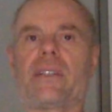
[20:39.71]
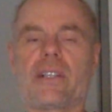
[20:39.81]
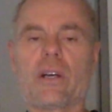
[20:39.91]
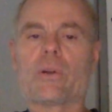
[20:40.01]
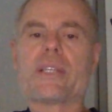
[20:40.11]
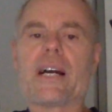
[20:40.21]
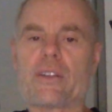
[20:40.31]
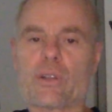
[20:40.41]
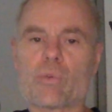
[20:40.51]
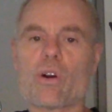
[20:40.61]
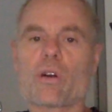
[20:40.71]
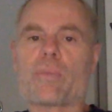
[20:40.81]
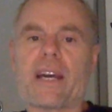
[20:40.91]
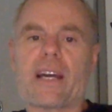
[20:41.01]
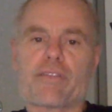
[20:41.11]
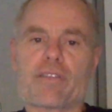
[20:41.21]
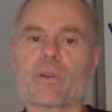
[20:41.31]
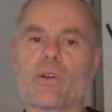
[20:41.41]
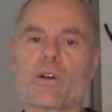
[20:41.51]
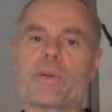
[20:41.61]
go down the wrong path for a
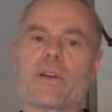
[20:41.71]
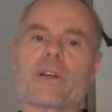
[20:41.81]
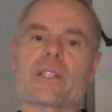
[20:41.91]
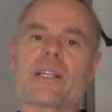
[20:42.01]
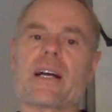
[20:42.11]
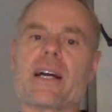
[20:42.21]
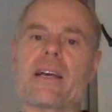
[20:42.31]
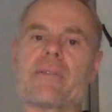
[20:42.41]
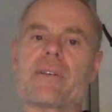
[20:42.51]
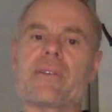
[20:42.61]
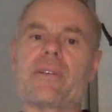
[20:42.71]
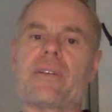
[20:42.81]
long period of time. And